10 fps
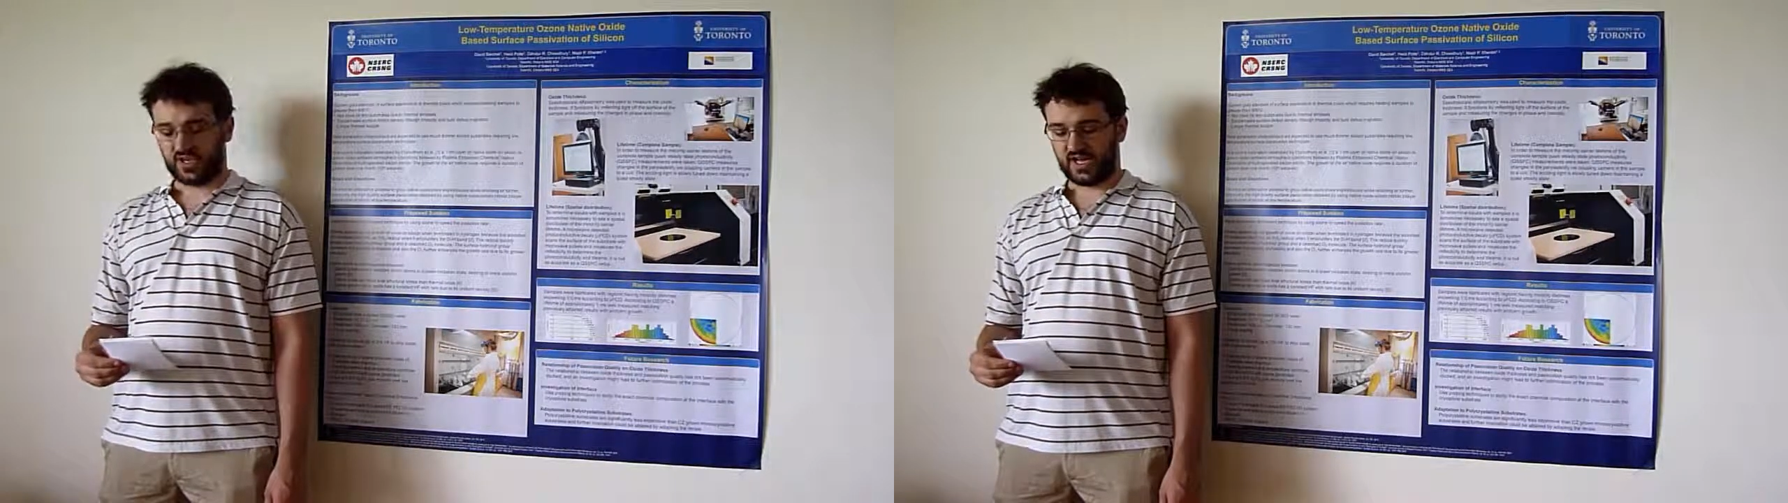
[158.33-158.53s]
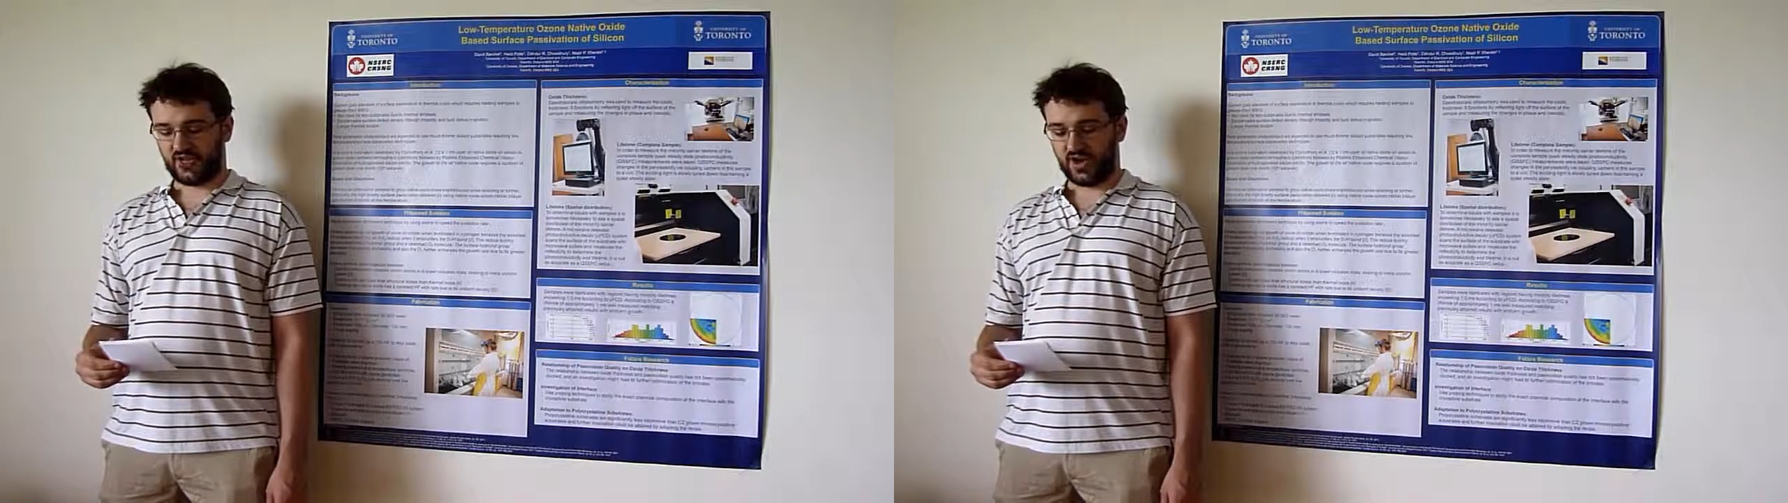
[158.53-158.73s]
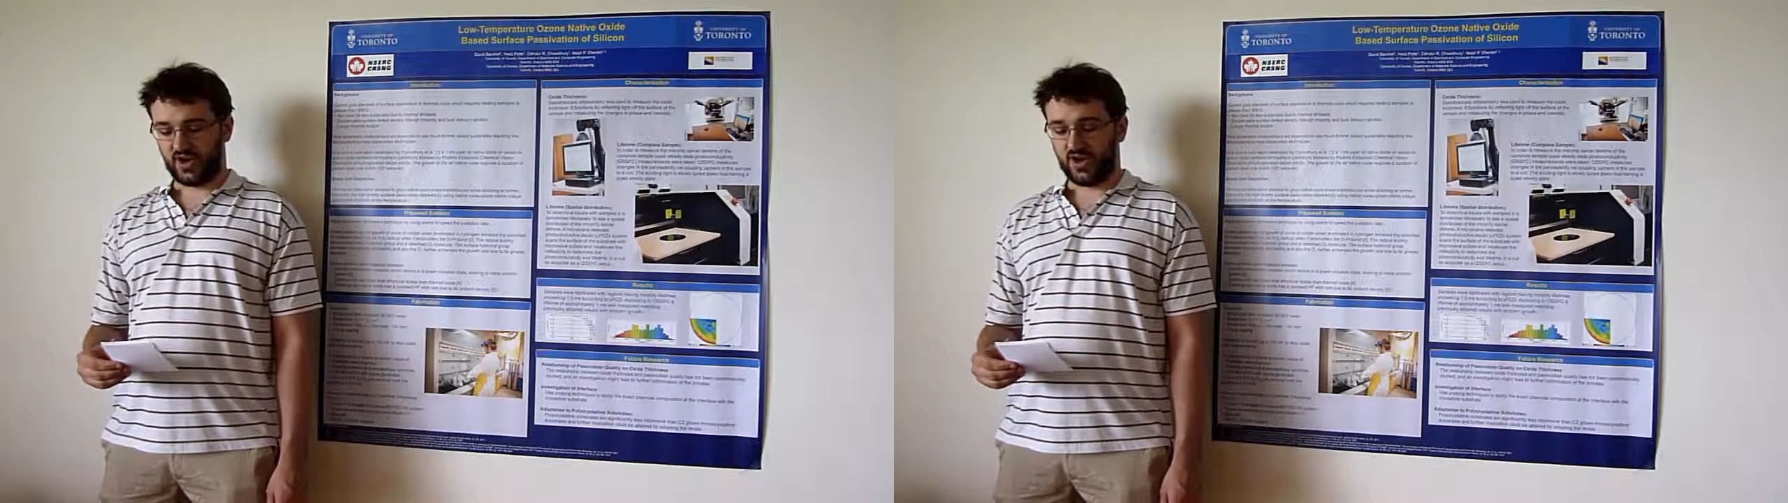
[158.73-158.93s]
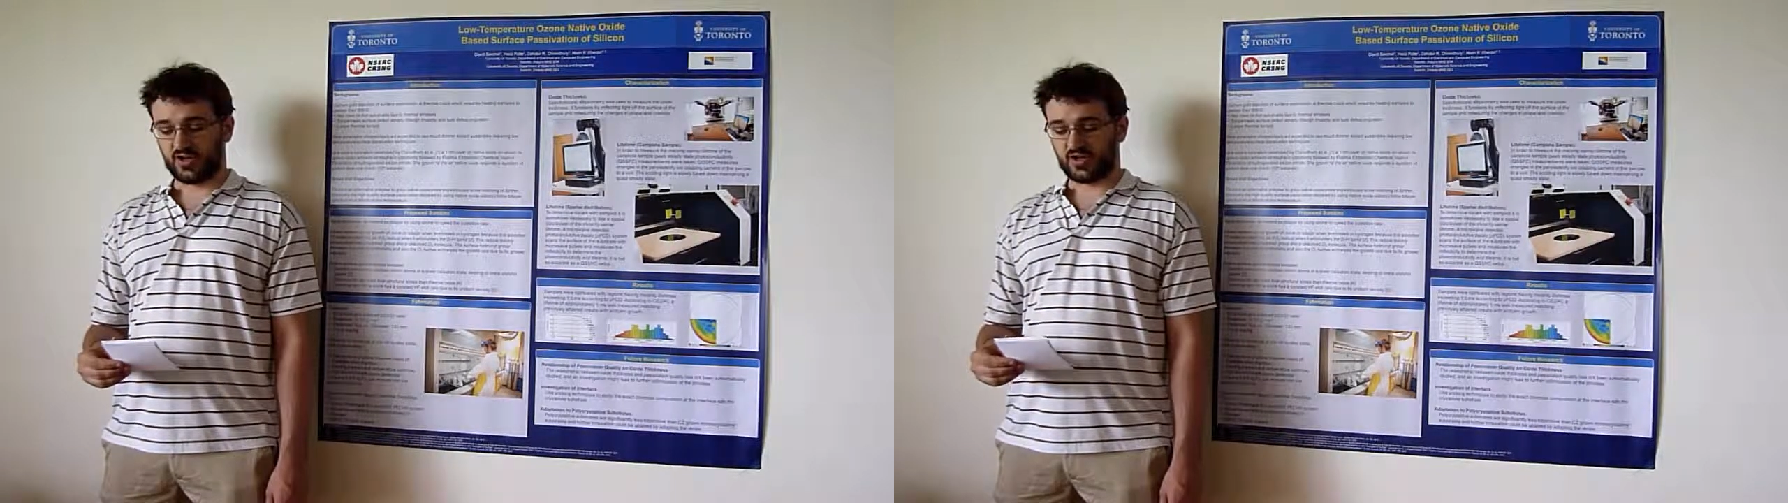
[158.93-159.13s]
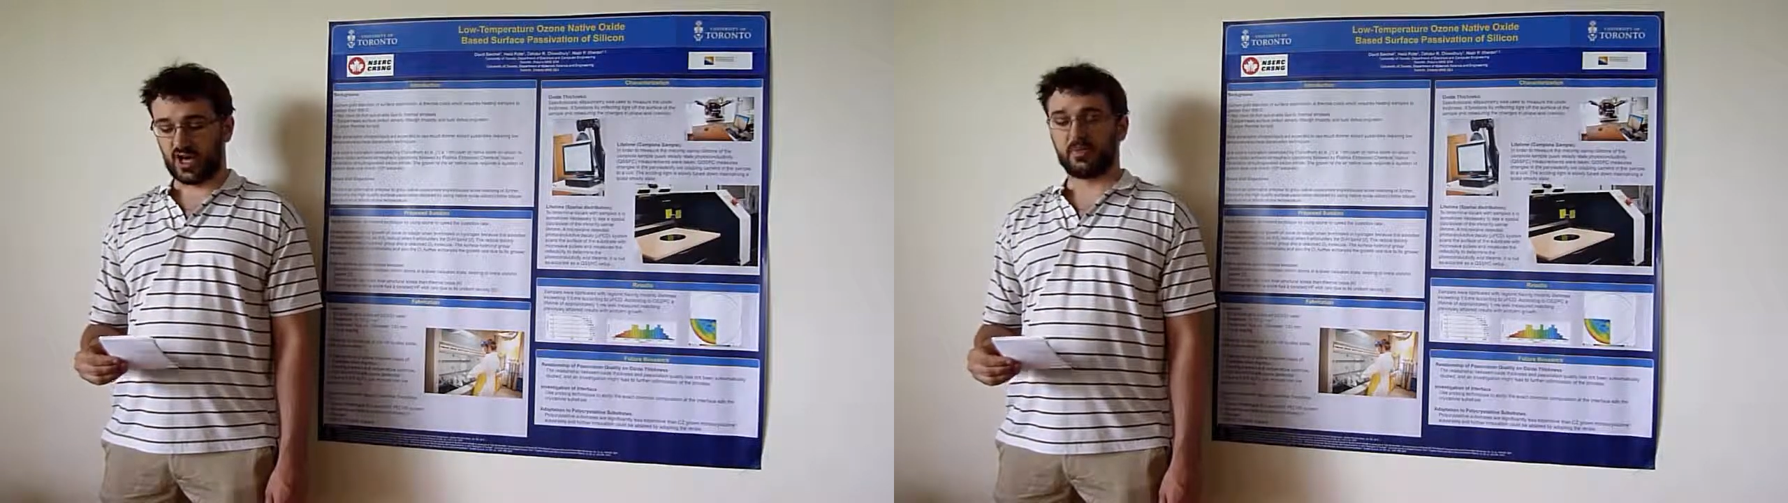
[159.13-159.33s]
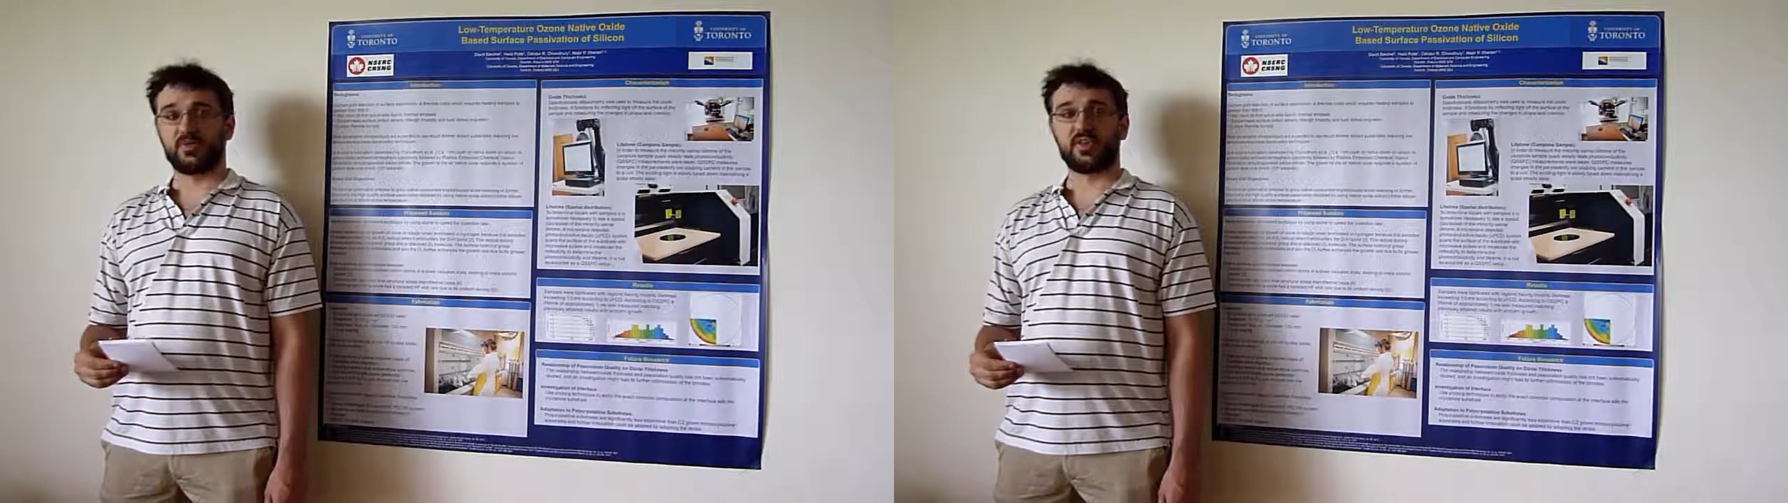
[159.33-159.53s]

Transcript: nitride on top of